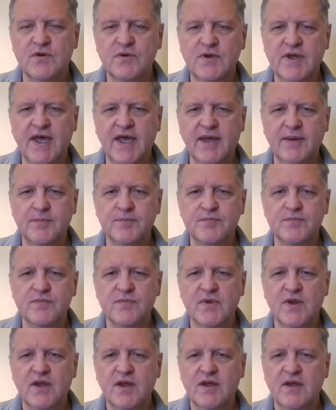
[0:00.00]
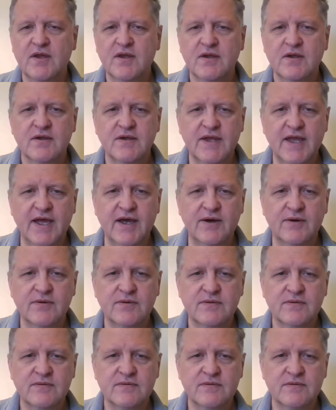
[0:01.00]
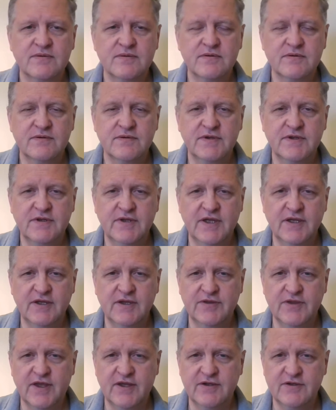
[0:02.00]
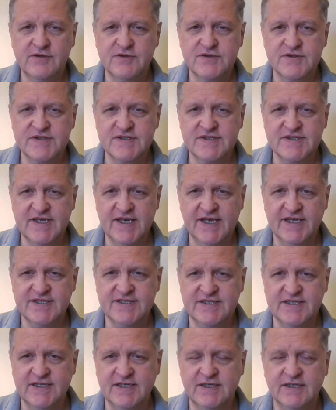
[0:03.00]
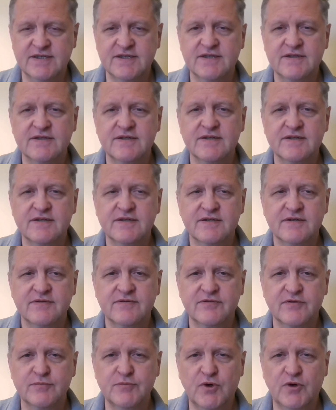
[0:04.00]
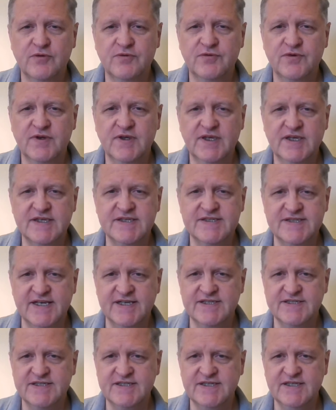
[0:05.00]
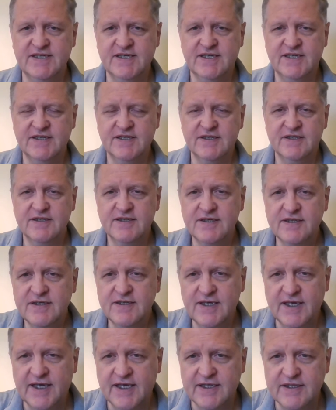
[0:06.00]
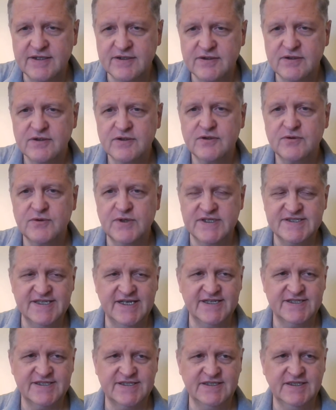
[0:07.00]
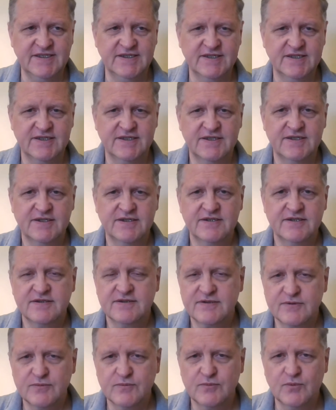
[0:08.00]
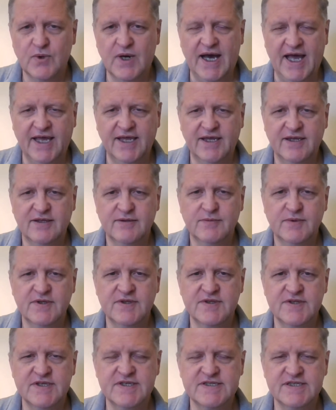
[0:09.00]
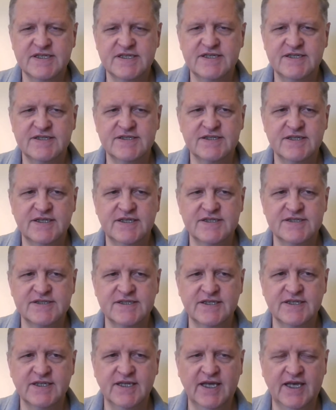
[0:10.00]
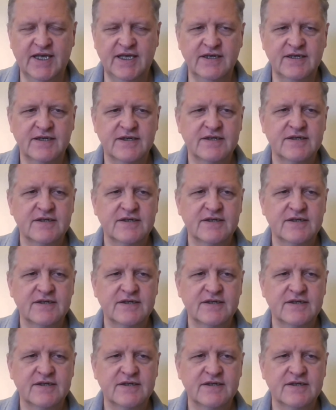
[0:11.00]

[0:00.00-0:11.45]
Okay, now they use esse for both quisesse and crescesse. Why? It's in a